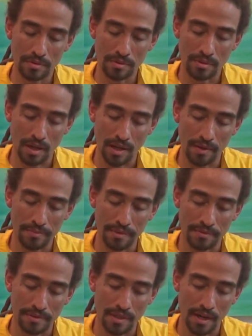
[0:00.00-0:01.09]
times
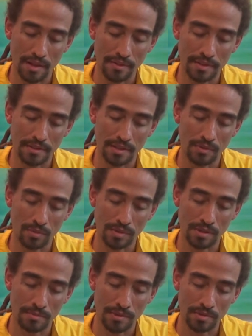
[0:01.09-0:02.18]
of silent inward
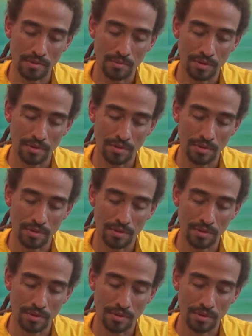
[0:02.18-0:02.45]
communion